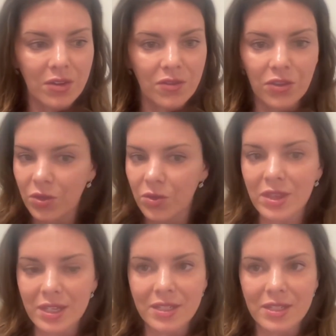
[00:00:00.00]

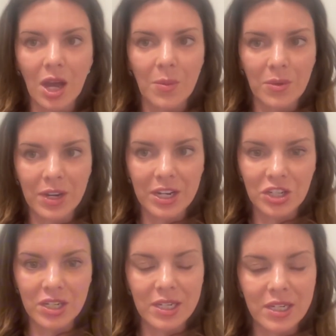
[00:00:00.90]
viewed this
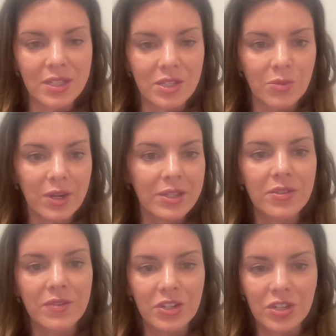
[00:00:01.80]
operation. And so
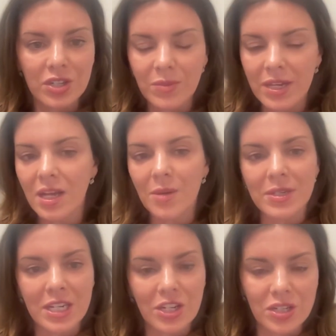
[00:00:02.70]
preservation breast
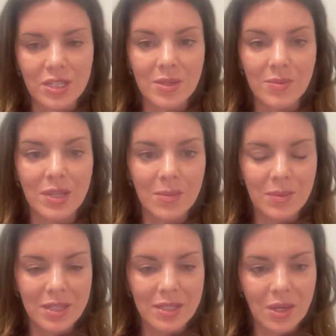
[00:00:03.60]
augmentation to me
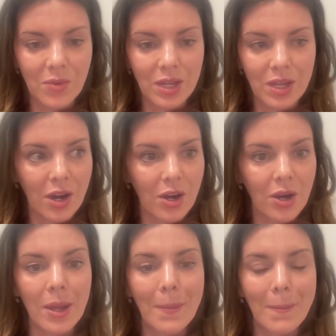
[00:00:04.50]
means that we are
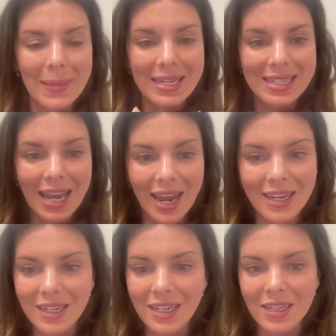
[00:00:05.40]

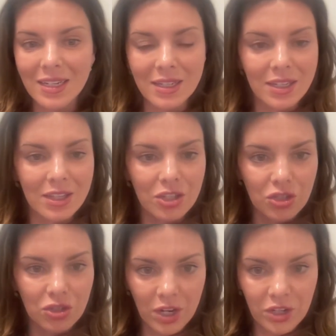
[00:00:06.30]
maintaining the
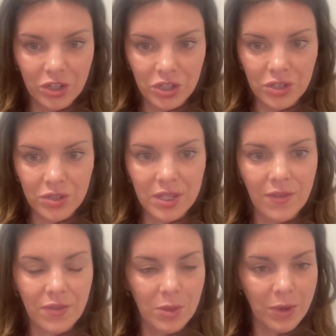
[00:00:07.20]
structures
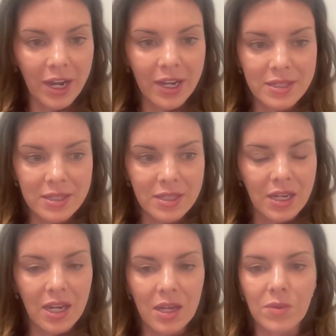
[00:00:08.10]
of the breast.
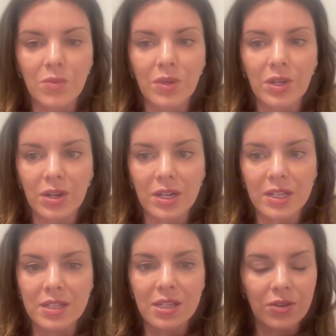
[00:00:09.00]
And when we are
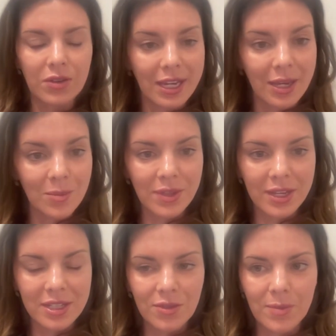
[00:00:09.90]
considering
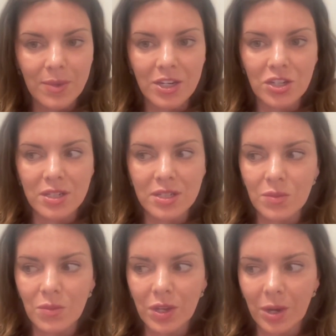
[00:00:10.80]
implants for patients,
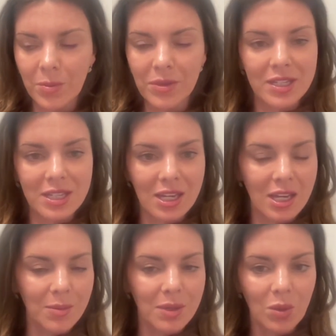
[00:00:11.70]
we are placing
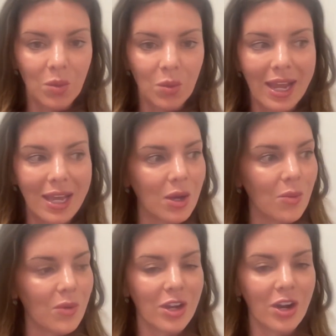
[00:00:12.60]
them in a way that
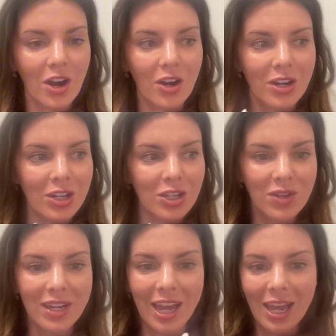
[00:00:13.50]
we are
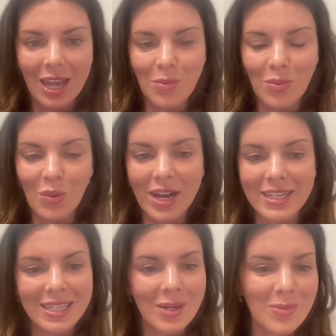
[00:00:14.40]
doing a
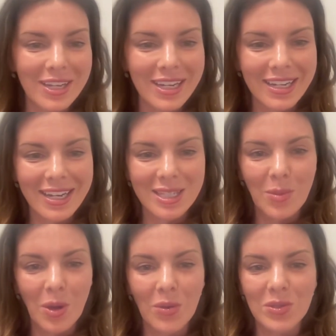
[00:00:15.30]
breast implant as
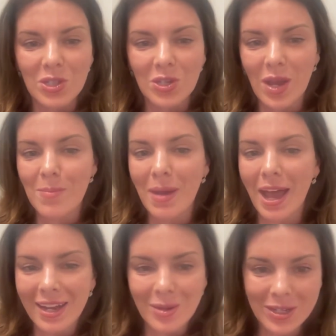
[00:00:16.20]
opposed to a
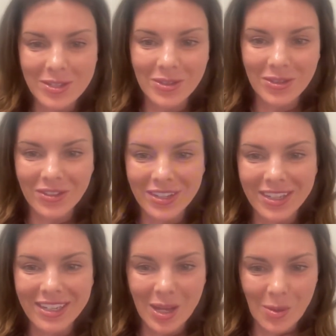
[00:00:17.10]
pec muscle
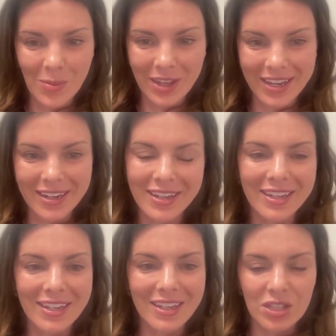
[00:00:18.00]
implant.
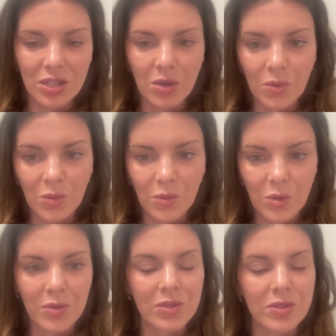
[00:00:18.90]
So
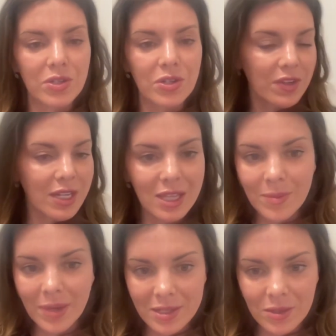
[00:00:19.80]
we're preserving the
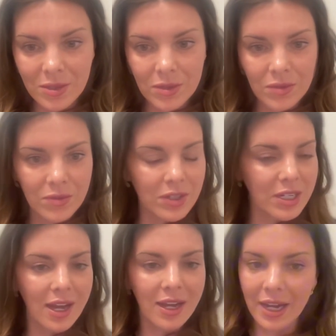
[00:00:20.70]
muscle. We're
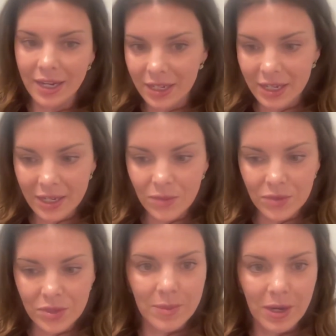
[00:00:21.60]
not cutting it.
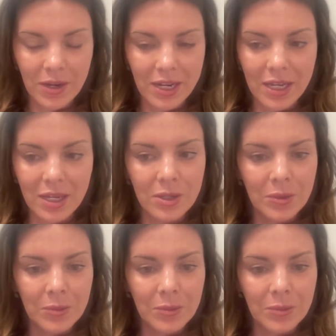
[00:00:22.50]
We're sparing it.